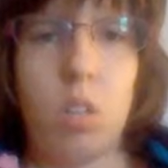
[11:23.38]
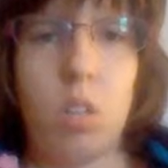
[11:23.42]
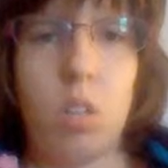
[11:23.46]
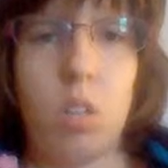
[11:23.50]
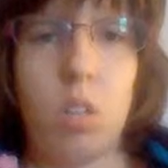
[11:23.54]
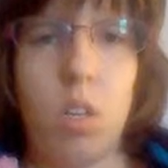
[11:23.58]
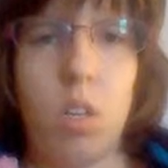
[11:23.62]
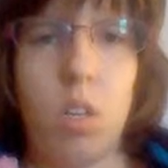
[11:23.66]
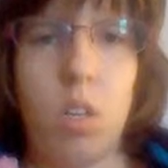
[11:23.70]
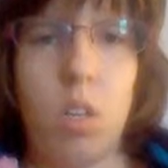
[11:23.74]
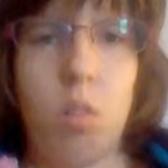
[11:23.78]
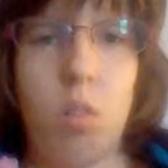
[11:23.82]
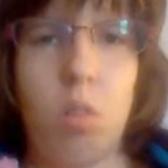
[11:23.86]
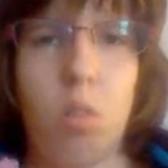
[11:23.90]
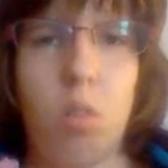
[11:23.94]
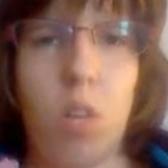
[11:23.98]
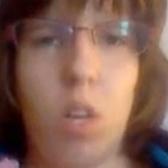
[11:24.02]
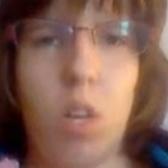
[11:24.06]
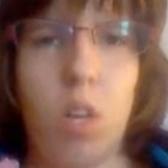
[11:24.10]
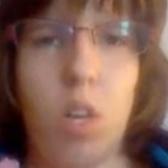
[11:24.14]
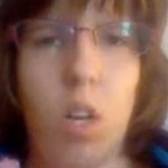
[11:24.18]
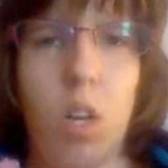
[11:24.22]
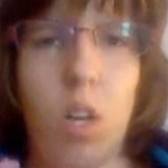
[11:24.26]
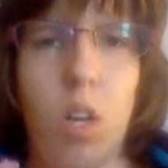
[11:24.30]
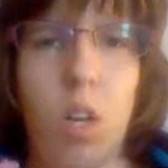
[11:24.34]
So,
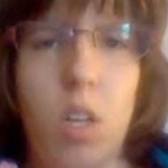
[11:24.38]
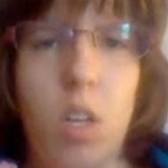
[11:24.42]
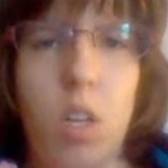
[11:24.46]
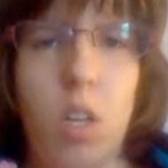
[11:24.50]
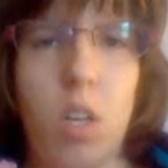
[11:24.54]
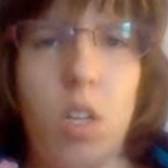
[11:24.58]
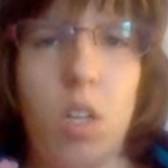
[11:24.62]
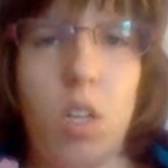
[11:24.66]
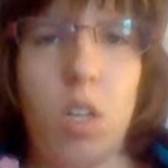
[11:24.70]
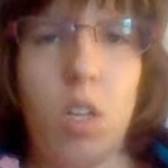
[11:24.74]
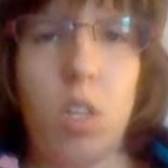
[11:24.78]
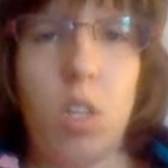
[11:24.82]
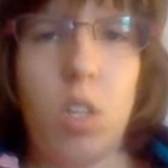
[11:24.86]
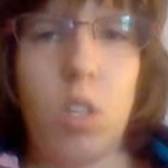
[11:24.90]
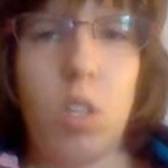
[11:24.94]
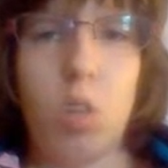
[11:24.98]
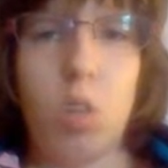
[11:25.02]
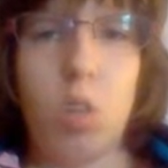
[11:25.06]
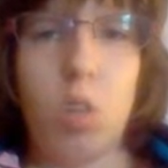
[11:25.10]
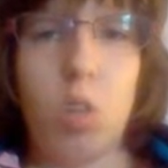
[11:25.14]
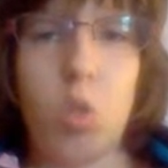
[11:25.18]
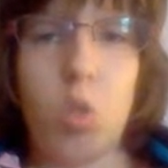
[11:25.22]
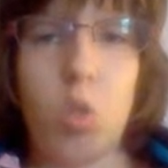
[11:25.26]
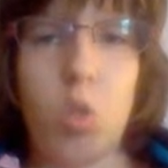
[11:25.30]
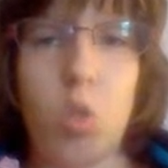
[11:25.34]
he's
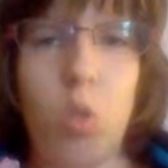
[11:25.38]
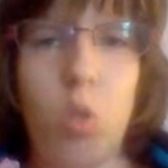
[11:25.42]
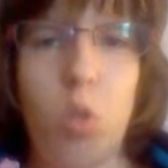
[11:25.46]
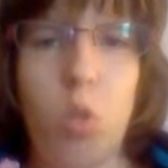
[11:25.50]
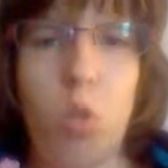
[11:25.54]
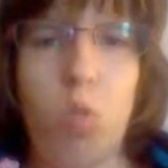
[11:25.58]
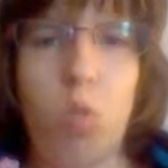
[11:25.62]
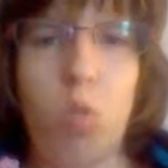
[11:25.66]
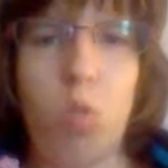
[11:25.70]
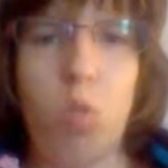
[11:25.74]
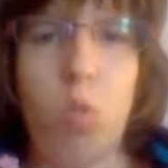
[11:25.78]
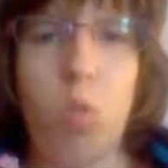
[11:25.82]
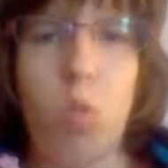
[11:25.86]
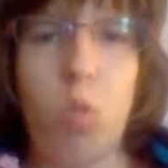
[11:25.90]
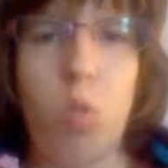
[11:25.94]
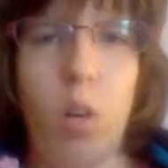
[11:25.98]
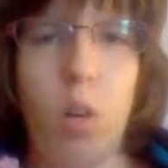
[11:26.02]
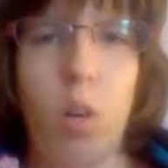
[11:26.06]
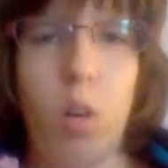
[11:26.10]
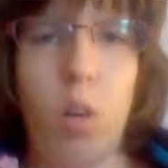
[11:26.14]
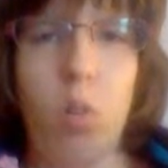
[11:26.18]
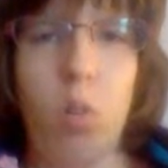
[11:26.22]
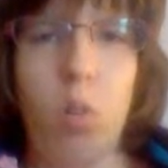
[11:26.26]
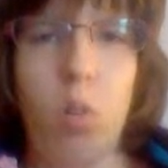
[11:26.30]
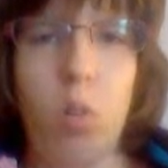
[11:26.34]
like, is she,
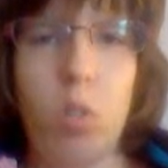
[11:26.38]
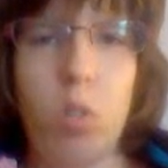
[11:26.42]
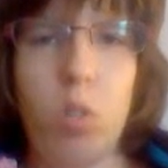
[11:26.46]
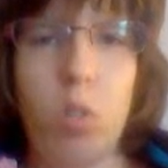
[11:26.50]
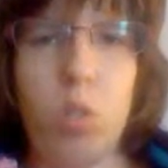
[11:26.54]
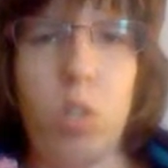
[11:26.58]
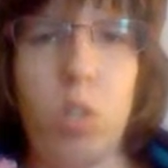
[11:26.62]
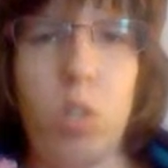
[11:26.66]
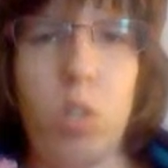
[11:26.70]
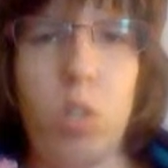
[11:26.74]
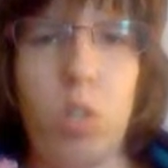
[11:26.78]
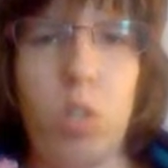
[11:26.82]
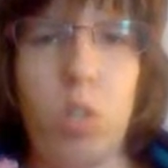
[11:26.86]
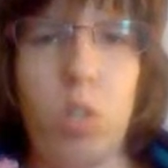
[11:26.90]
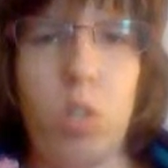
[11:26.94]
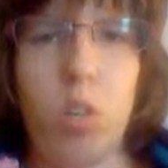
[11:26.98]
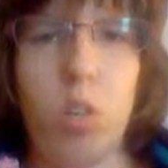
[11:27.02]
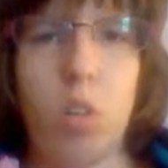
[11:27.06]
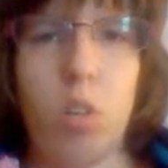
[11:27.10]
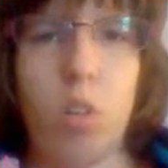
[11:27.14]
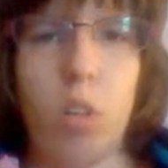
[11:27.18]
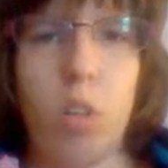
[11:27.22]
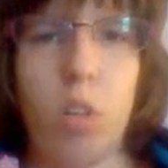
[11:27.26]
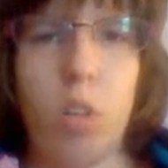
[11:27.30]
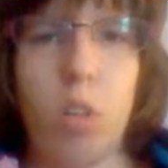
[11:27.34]
how old is she?
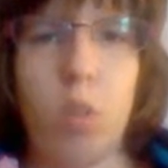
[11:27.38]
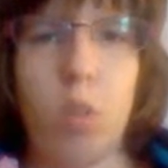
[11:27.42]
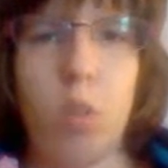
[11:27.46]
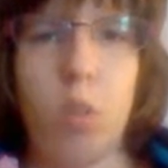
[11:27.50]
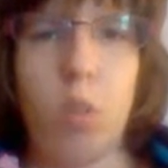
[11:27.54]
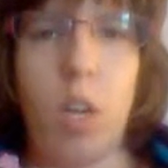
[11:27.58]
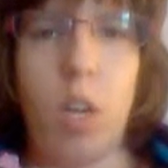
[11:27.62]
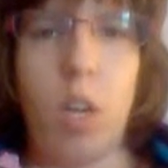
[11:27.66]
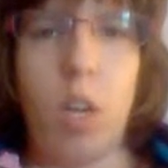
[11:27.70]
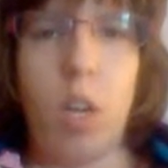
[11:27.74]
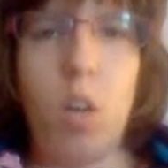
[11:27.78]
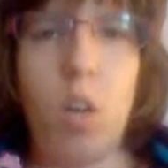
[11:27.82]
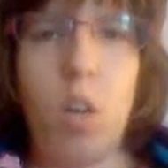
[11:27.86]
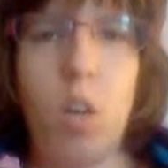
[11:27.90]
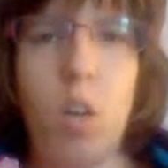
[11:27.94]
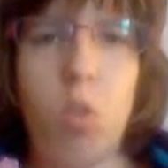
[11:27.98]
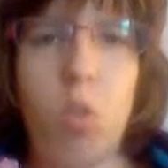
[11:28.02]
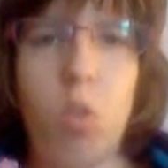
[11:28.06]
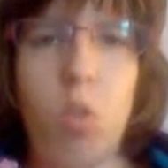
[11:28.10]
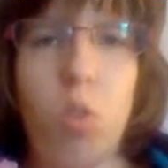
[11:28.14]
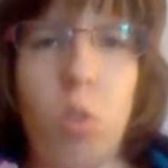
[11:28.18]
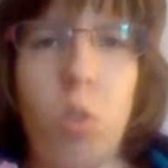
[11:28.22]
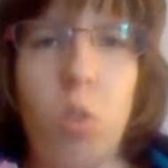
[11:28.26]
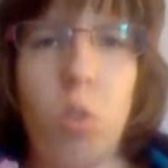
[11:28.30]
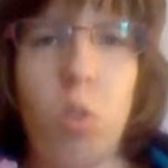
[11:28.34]
They're like, 3
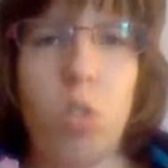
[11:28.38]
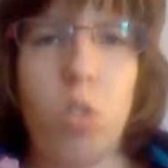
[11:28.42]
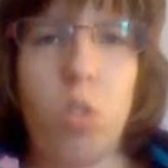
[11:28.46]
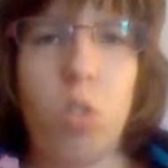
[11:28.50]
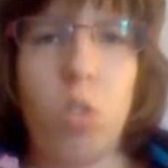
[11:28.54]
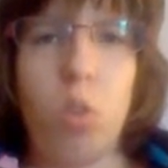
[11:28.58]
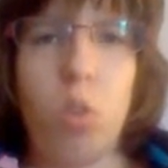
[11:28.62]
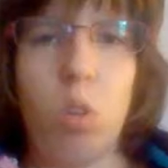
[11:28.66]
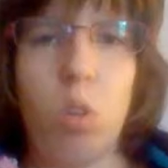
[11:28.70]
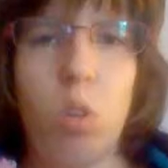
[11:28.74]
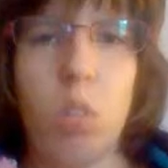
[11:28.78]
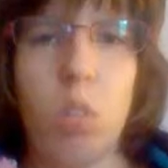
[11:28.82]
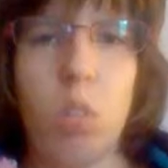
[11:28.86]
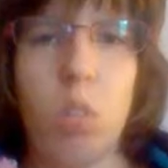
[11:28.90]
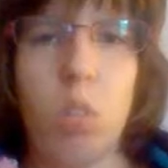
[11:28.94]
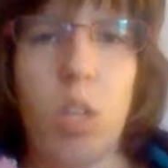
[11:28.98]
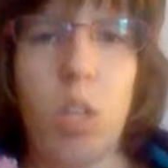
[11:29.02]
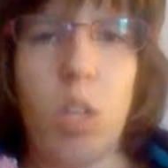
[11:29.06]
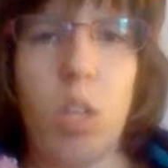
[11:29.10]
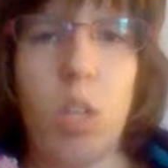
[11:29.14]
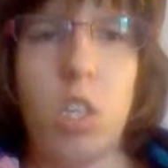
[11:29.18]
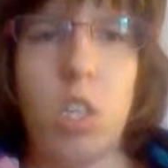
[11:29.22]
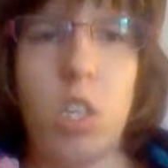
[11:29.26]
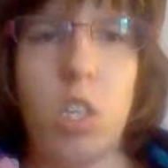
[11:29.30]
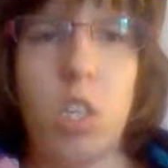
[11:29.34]
months old, and
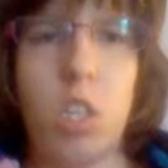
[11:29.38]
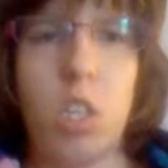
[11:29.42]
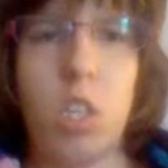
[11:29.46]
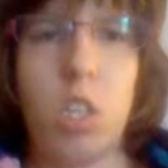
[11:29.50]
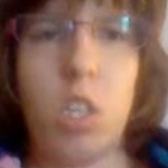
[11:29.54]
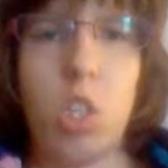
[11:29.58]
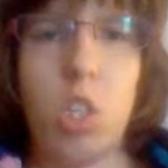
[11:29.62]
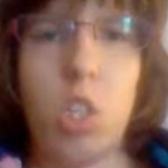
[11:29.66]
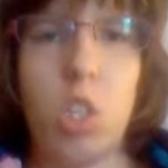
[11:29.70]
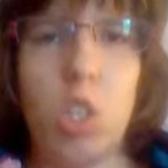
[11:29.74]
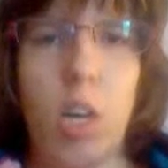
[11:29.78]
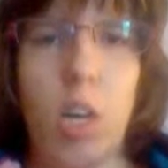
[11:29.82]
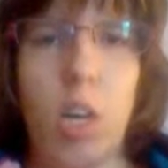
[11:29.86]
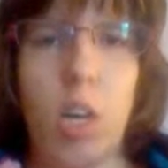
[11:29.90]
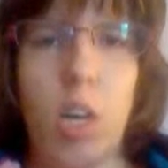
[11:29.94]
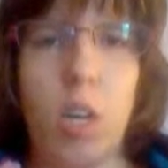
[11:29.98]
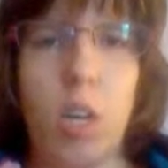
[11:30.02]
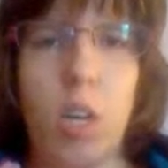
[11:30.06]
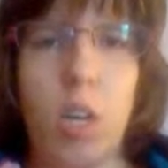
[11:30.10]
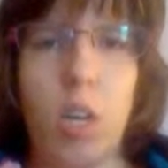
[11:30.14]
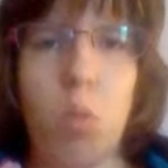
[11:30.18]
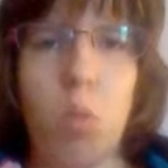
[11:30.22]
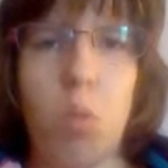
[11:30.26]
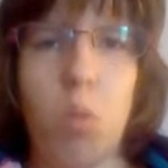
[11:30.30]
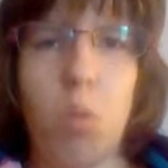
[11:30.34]
like, she's
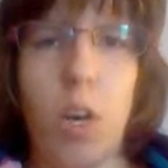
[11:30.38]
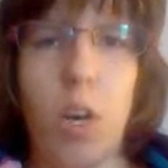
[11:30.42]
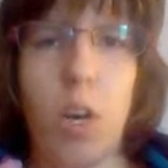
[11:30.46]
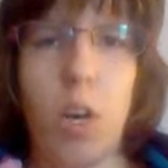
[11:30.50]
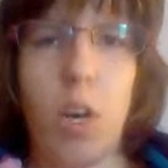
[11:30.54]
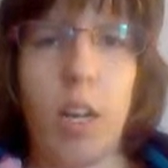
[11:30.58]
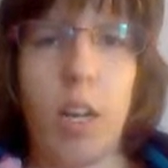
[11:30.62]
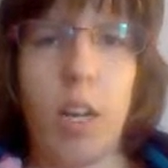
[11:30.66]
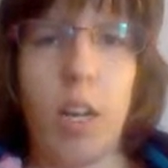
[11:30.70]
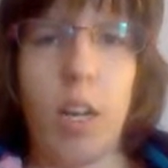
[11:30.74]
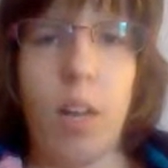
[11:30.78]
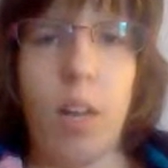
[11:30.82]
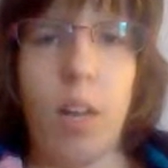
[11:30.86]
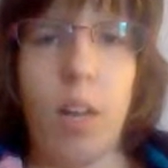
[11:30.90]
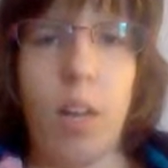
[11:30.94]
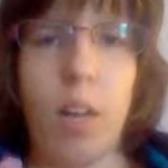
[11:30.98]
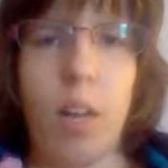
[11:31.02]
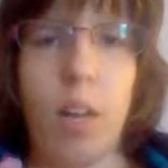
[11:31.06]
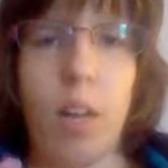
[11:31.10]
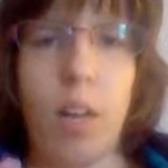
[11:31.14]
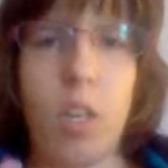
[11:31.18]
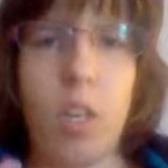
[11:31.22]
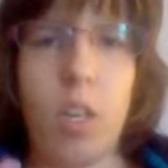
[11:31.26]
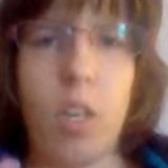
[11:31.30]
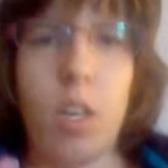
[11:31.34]
talking and walking. How
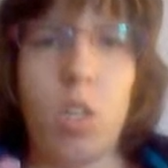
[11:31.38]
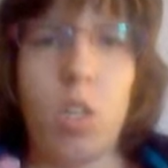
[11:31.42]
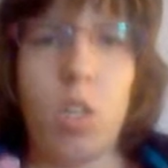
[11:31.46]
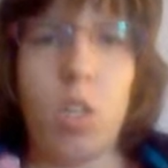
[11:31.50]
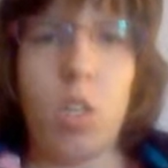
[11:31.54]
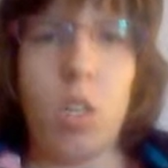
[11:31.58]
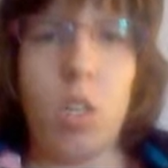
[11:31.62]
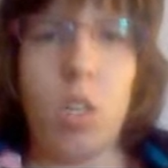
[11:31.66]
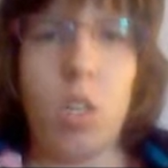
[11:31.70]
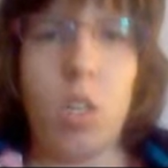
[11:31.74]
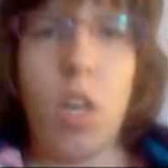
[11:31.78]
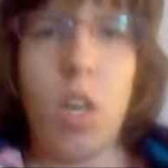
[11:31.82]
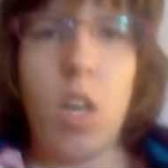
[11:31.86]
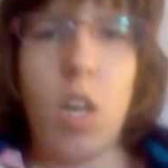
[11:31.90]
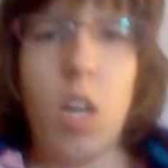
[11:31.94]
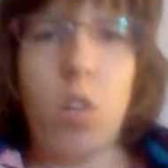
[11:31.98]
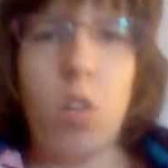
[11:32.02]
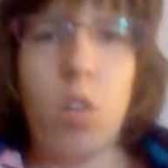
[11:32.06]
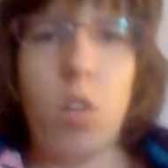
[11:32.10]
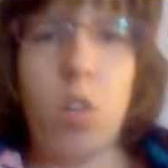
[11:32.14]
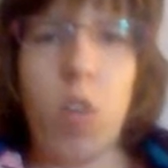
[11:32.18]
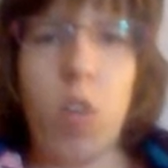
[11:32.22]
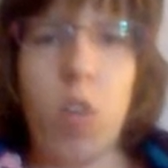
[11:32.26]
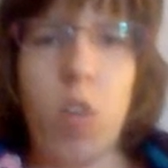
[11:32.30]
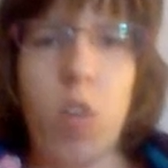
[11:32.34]
the heck is she
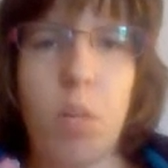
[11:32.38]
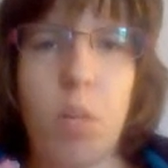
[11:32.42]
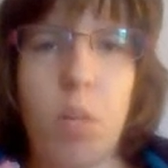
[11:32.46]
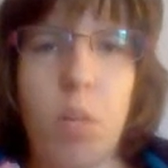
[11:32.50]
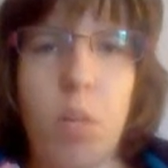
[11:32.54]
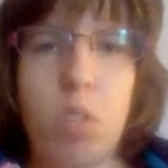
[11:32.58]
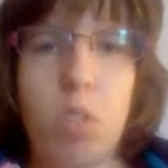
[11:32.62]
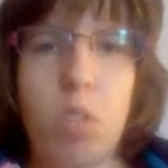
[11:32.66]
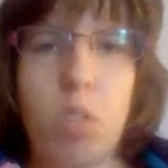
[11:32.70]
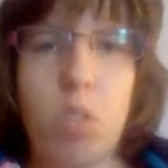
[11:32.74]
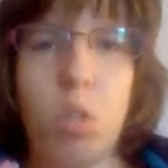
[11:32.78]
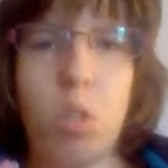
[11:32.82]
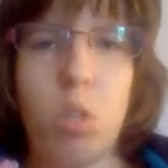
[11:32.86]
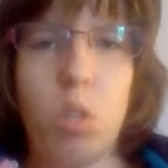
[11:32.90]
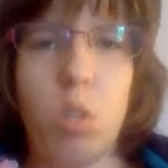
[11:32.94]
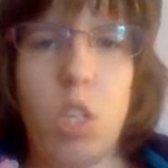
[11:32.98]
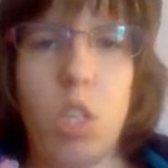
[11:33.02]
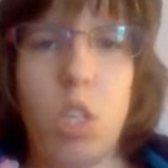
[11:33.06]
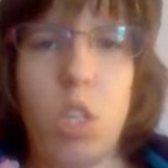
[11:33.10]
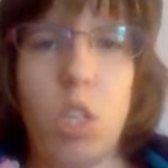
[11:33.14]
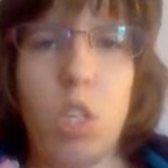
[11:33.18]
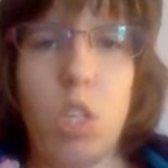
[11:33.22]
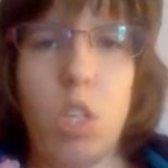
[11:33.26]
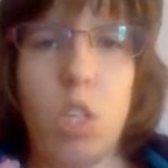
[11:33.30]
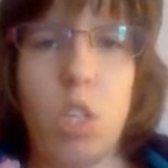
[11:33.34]
3 months old,
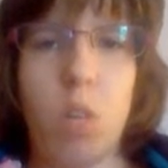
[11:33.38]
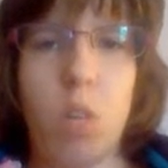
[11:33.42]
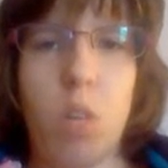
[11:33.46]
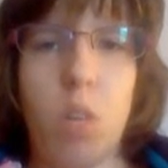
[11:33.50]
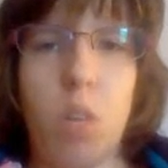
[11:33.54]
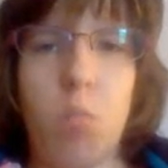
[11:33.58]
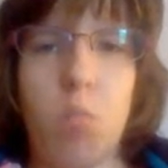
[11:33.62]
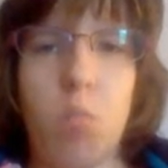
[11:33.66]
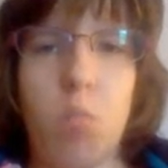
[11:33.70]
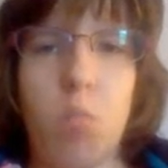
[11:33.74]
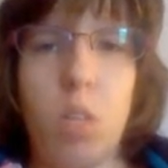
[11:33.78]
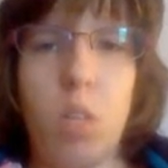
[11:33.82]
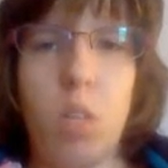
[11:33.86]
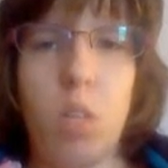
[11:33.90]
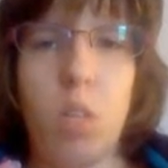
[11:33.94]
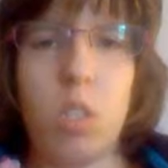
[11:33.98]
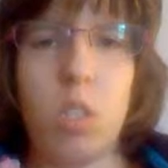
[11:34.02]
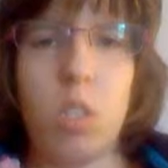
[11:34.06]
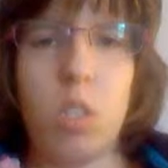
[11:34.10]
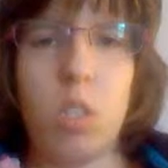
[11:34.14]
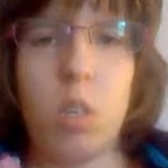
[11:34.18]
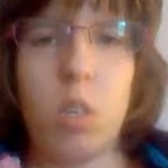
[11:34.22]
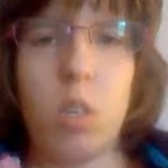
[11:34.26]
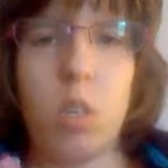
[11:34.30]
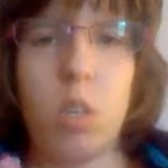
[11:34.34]
you dumb
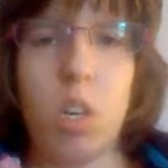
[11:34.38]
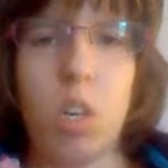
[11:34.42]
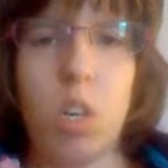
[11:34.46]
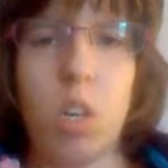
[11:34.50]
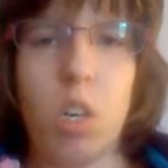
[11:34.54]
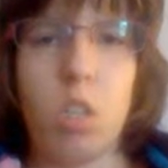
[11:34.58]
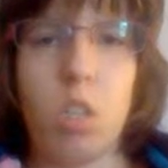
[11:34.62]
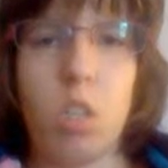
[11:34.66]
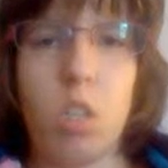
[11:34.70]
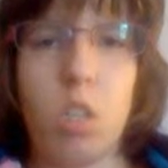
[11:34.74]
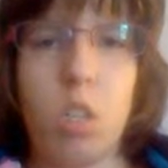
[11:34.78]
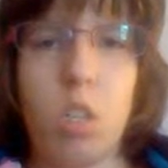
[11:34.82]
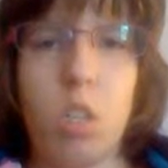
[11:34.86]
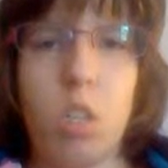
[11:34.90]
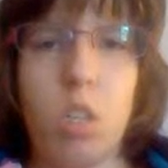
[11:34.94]
piece of dirt?